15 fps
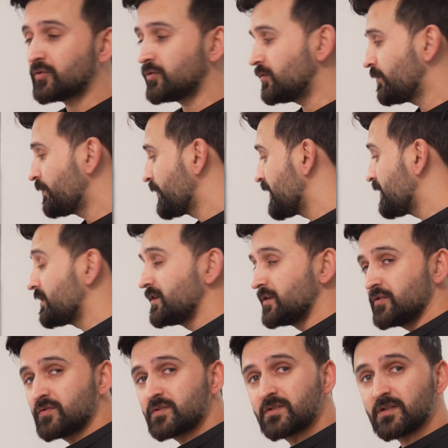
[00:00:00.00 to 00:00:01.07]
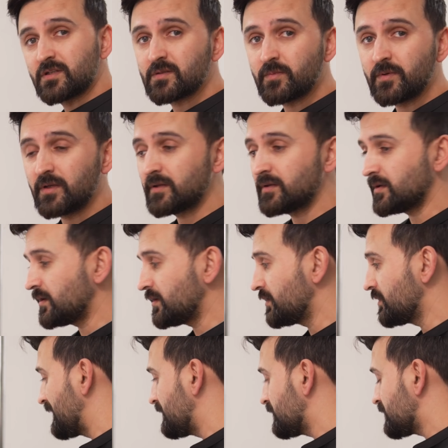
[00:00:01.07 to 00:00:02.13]
to reduce the speed in
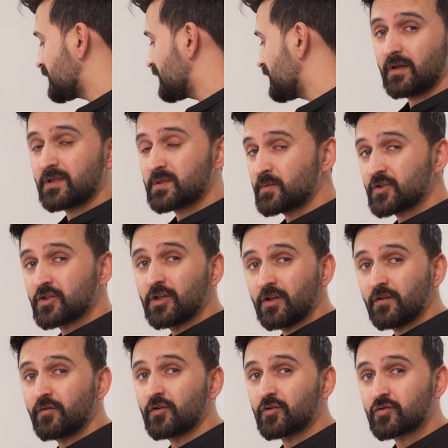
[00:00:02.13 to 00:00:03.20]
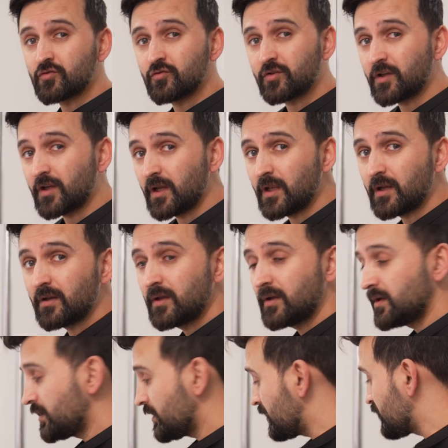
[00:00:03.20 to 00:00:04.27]
editing especially if you're shooting in
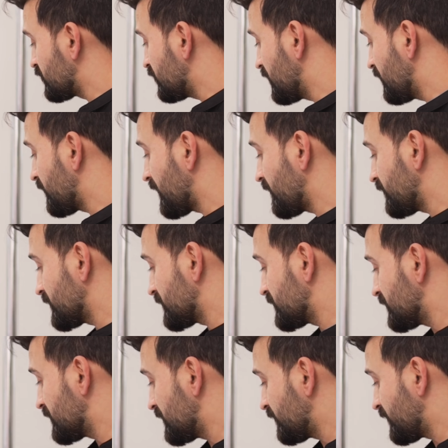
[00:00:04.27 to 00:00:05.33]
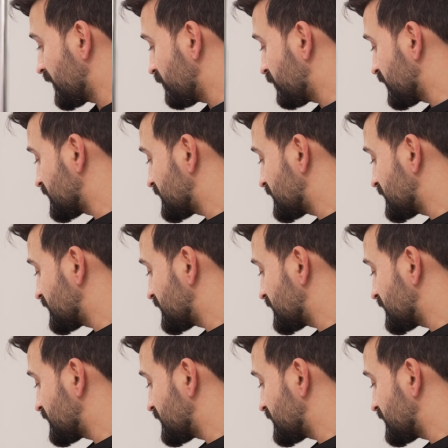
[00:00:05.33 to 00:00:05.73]
uh, 25 or 30 frame per